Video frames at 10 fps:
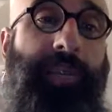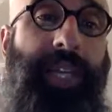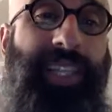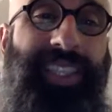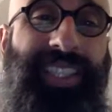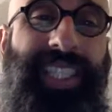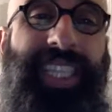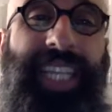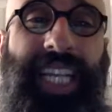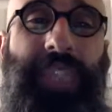I'm not going to
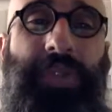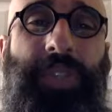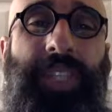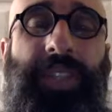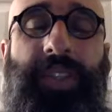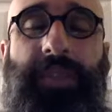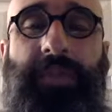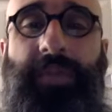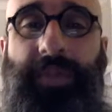say naturally or